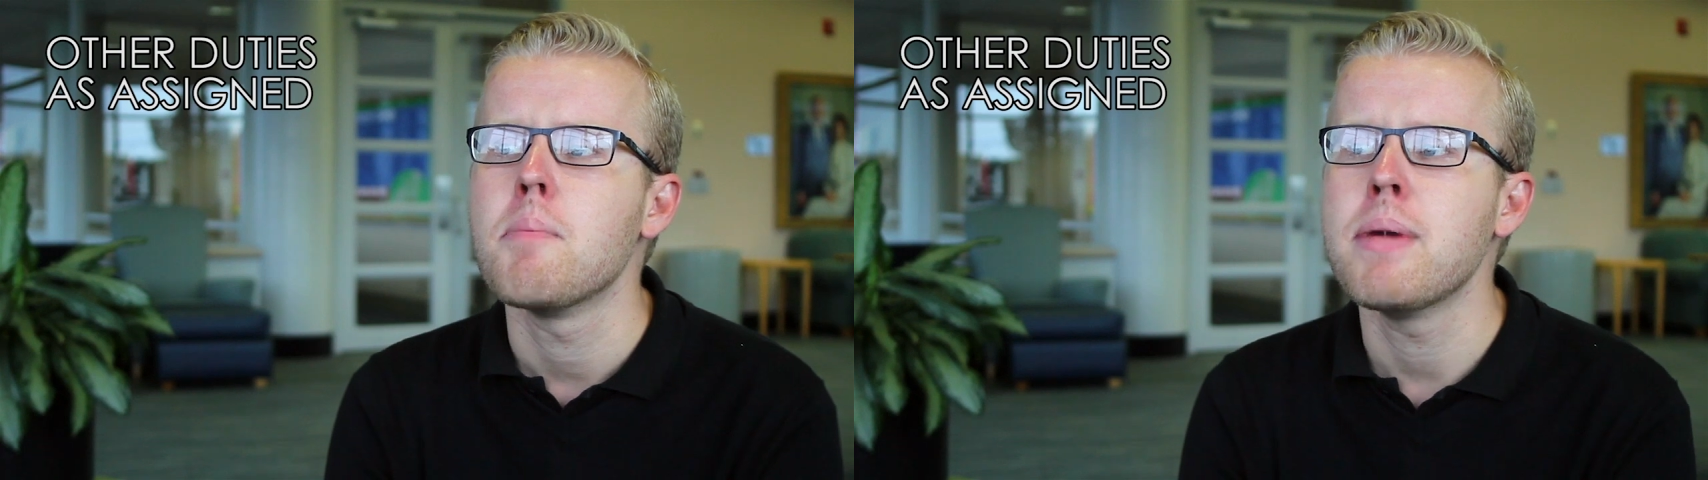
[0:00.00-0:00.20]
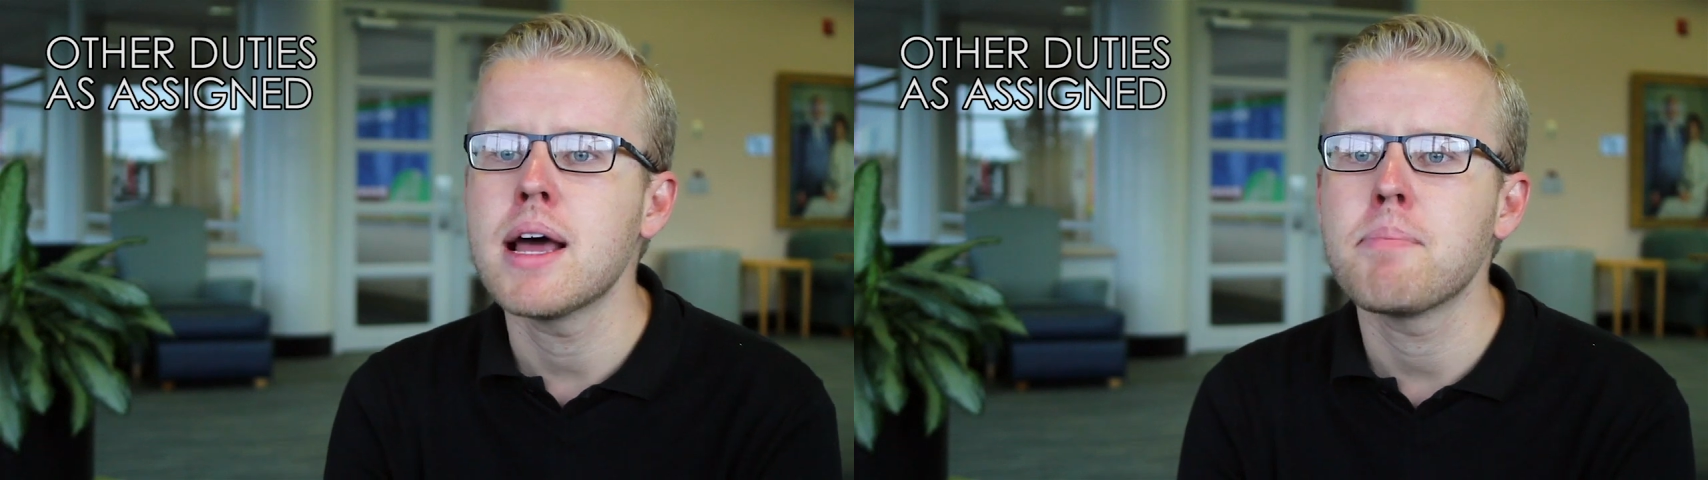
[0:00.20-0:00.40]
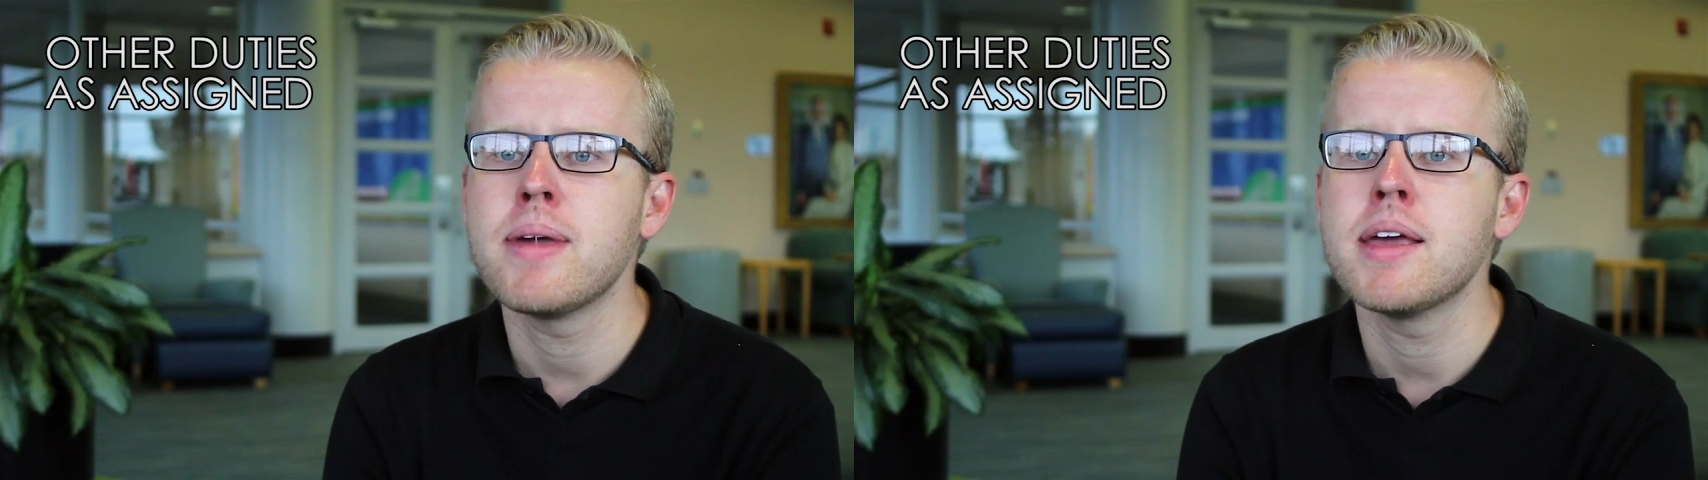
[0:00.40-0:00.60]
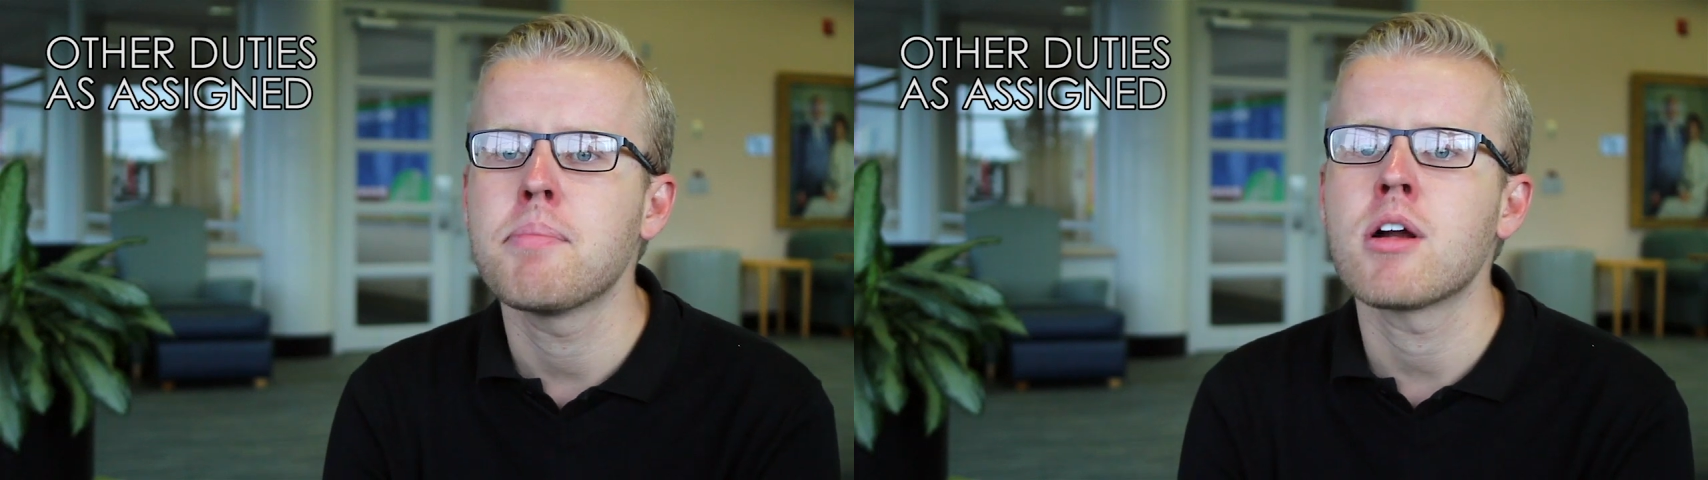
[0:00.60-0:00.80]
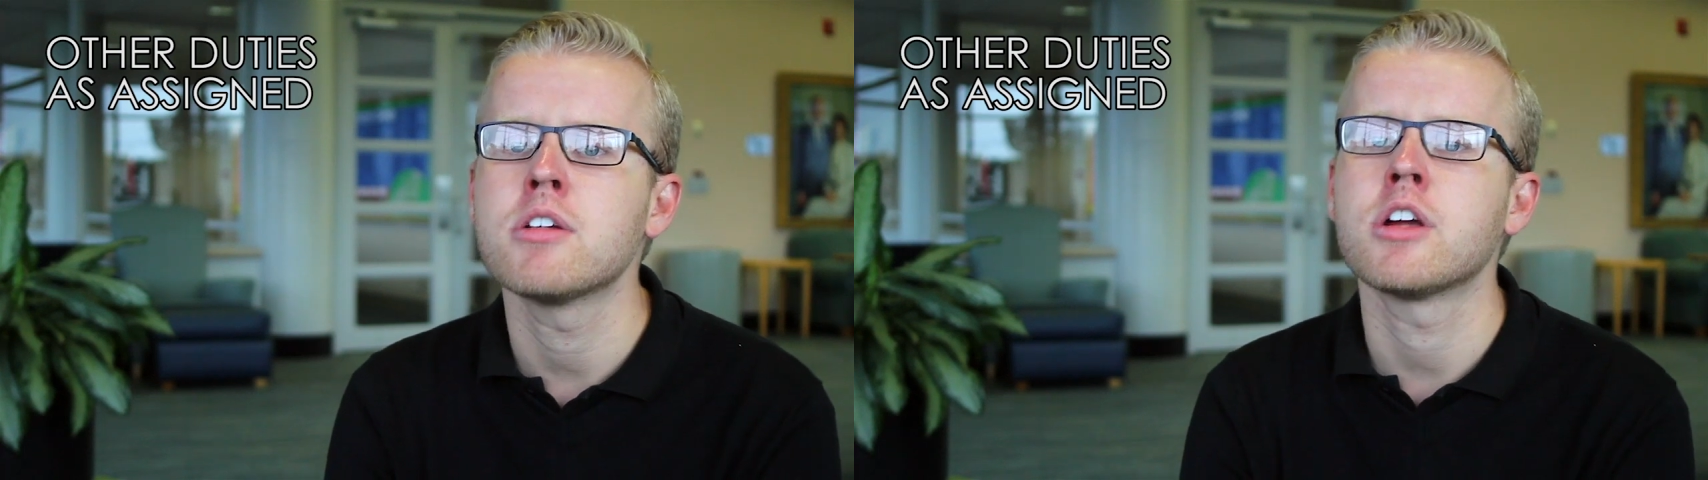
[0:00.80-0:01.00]
may not be
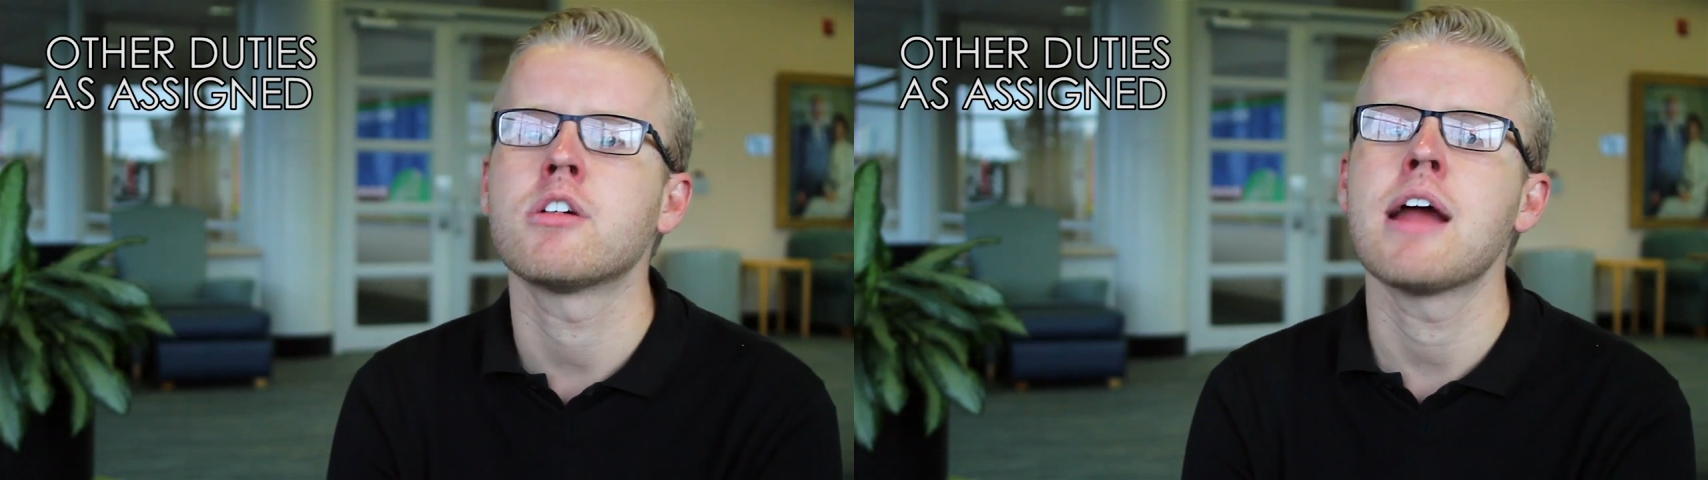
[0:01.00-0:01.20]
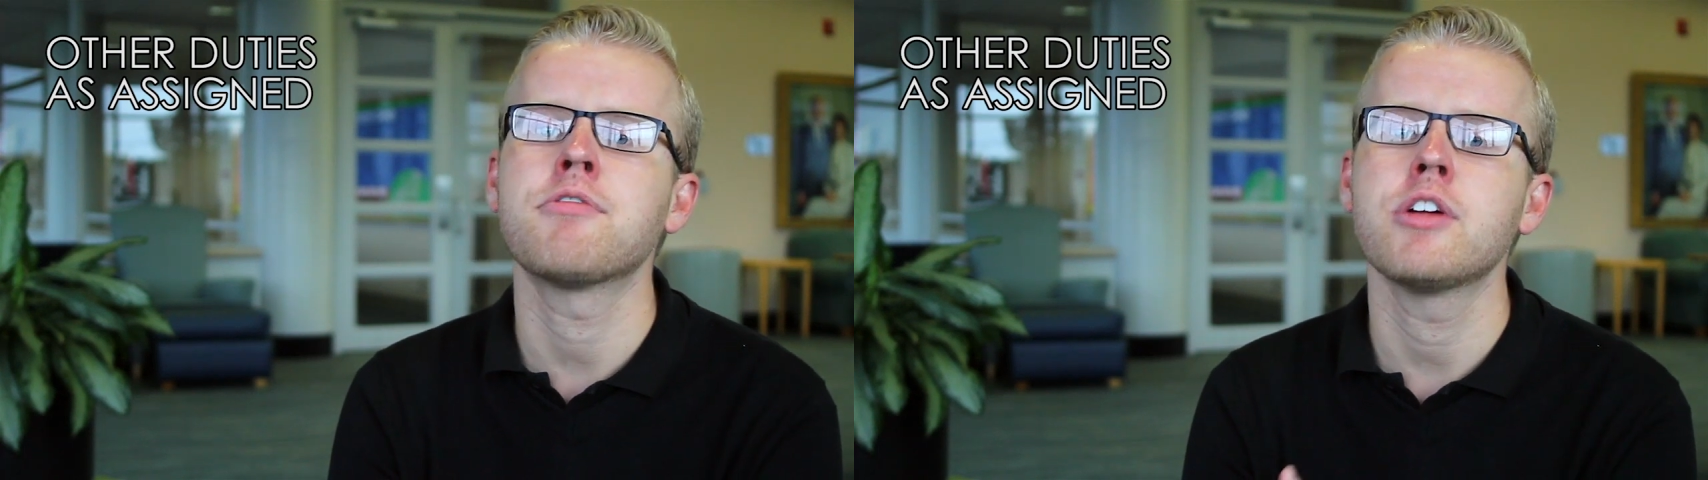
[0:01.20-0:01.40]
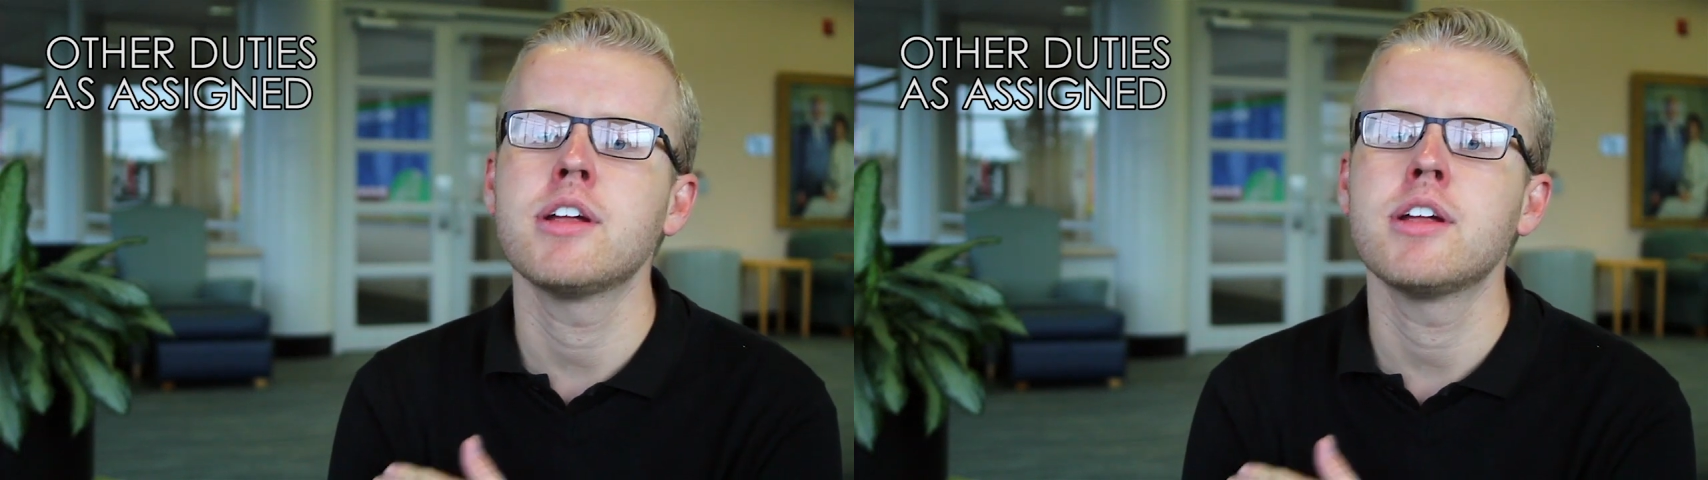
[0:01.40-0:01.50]
a part of your